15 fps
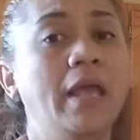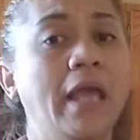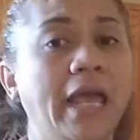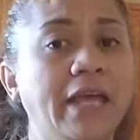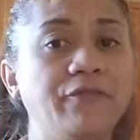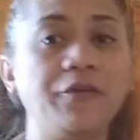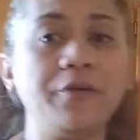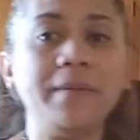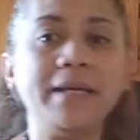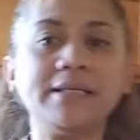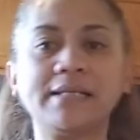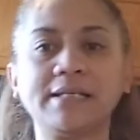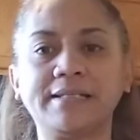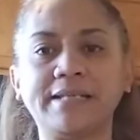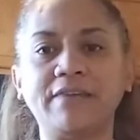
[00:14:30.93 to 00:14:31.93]
And for me, as
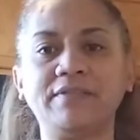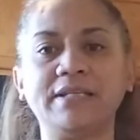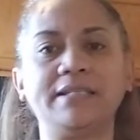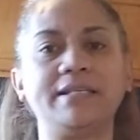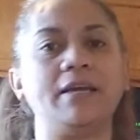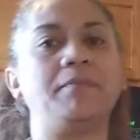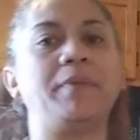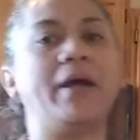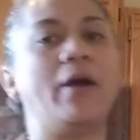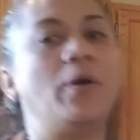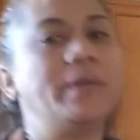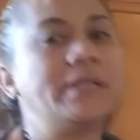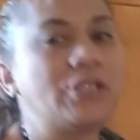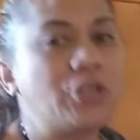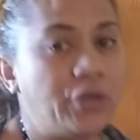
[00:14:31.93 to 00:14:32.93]
a safety tip, I
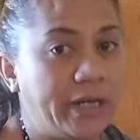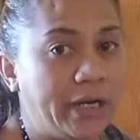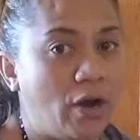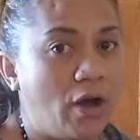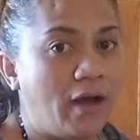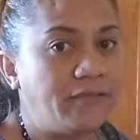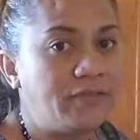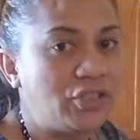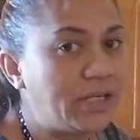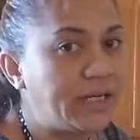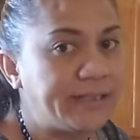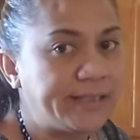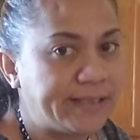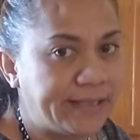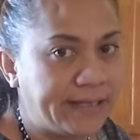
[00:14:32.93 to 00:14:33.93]
always turn it off
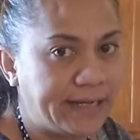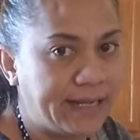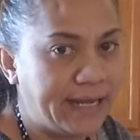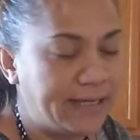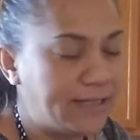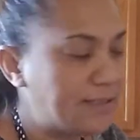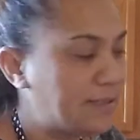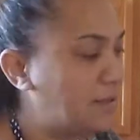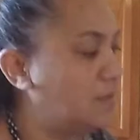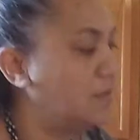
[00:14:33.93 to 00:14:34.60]
just in case.